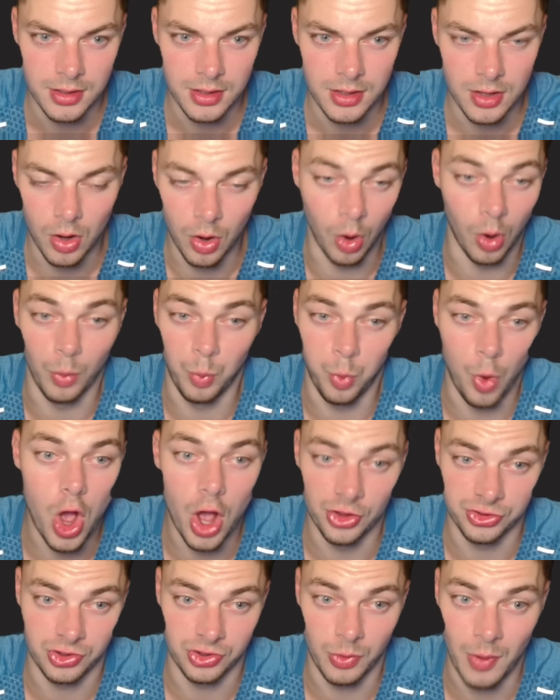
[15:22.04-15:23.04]
or
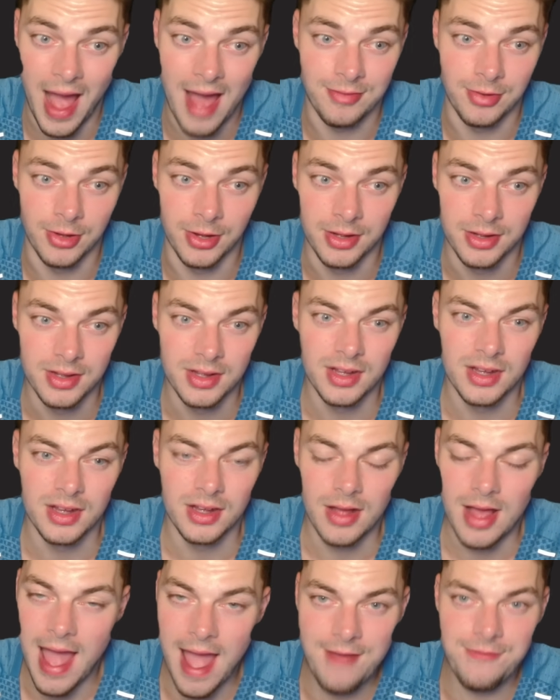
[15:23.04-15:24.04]
worse or whatever,
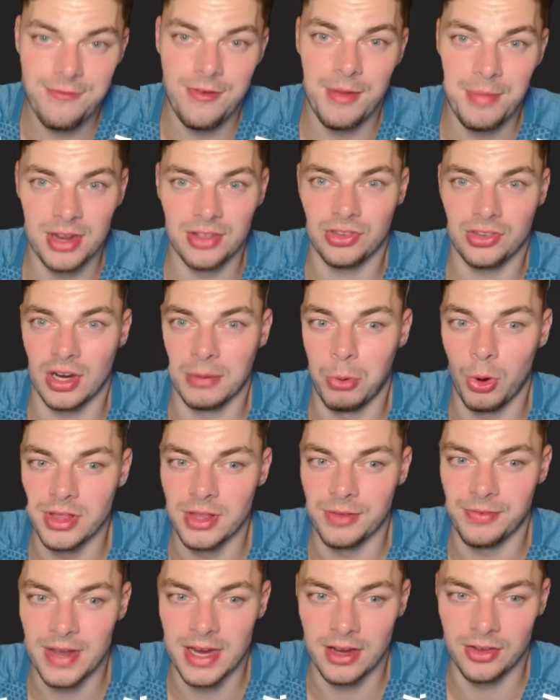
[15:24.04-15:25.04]
everybody's going to point the
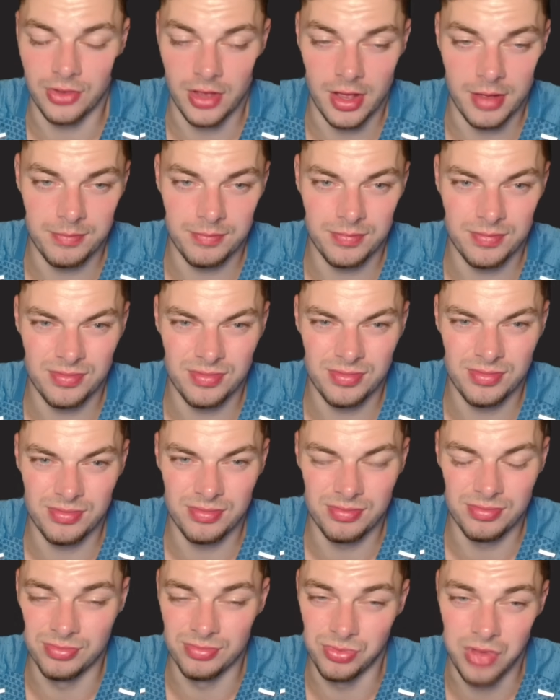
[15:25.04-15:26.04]
fingers at,
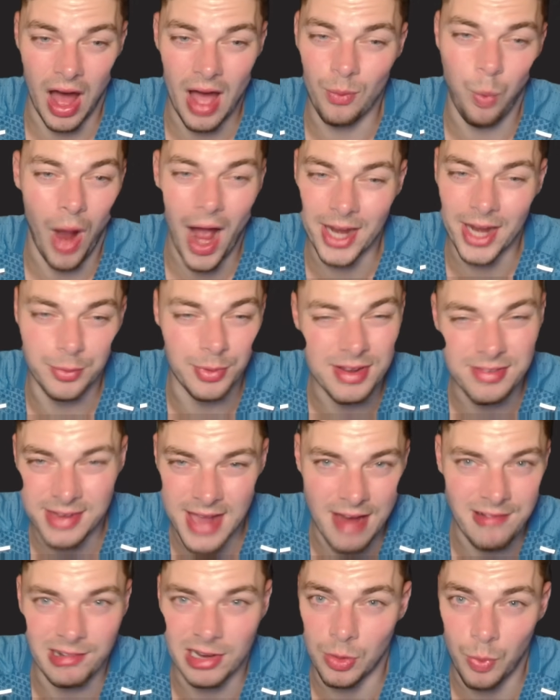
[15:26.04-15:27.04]
like, why do we even
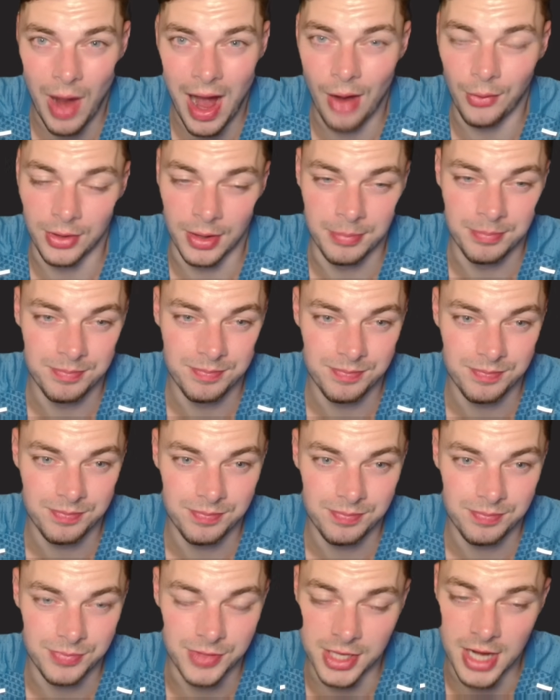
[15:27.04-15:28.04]
get rid of Wilder?
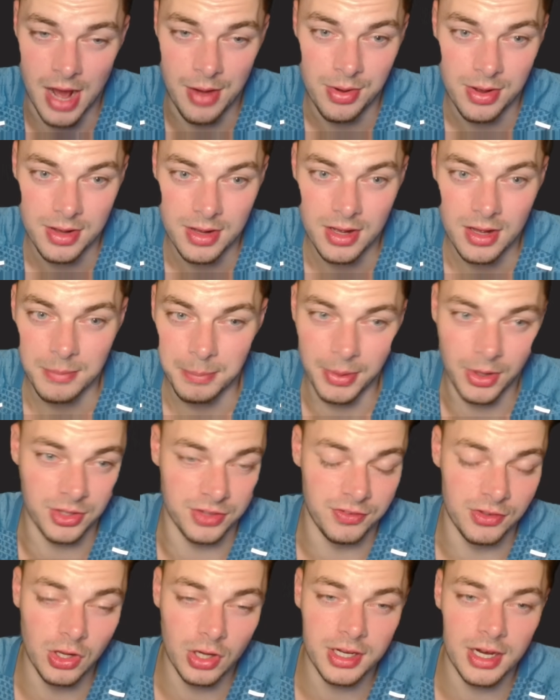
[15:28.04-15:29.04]
Because if
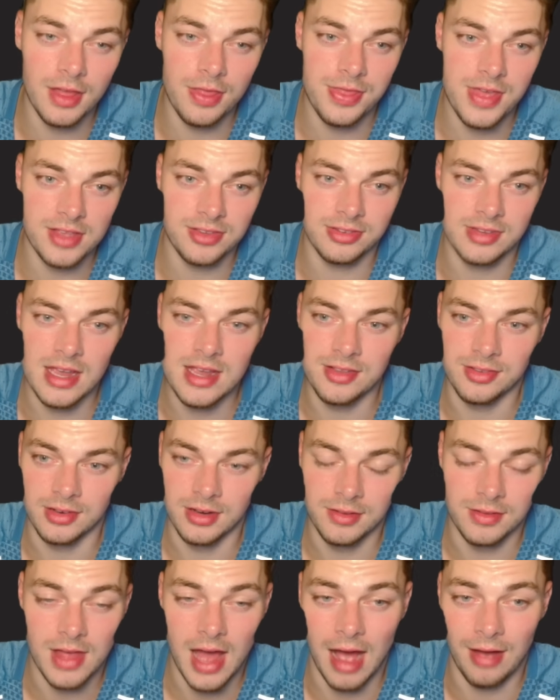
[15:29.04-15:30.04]
you're looking at this
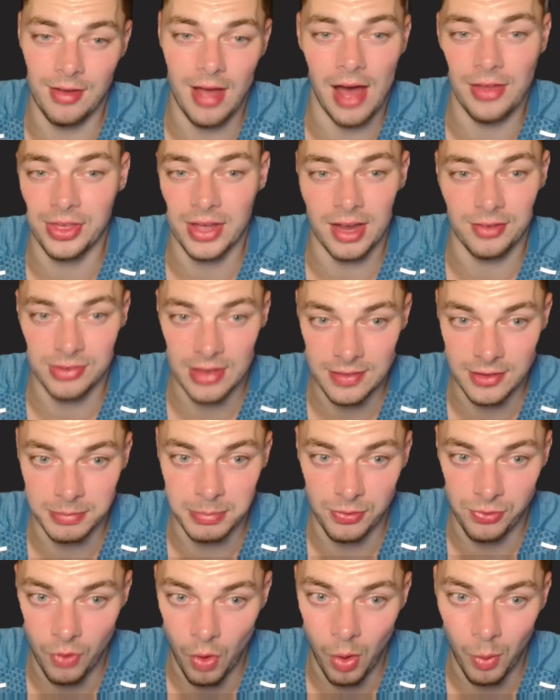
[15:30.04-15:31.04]
season, I think I've said this
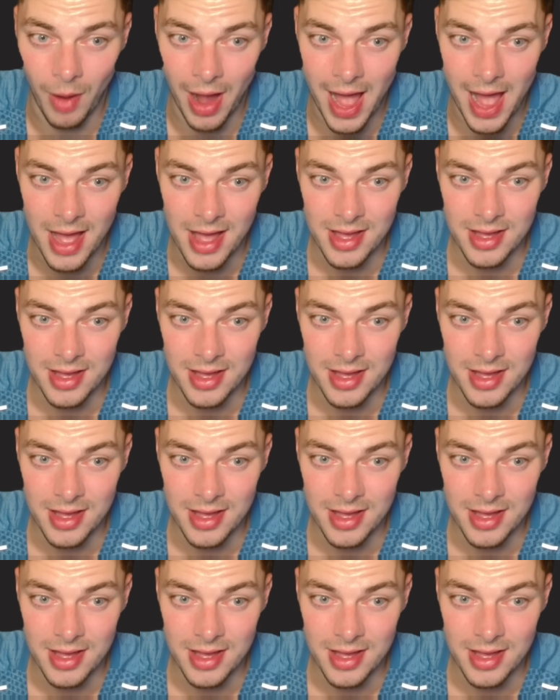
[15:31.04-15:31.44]
before, where